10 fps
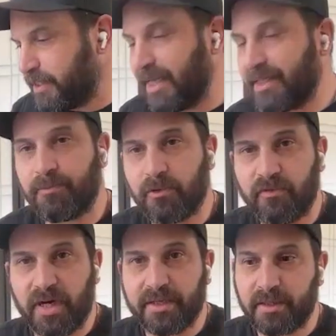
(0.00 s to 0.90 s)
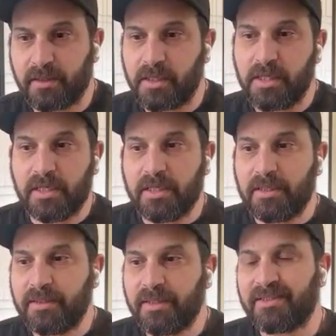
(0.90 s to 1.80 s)
data provider,
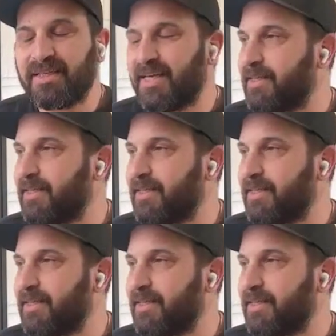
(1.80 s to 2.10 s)
there's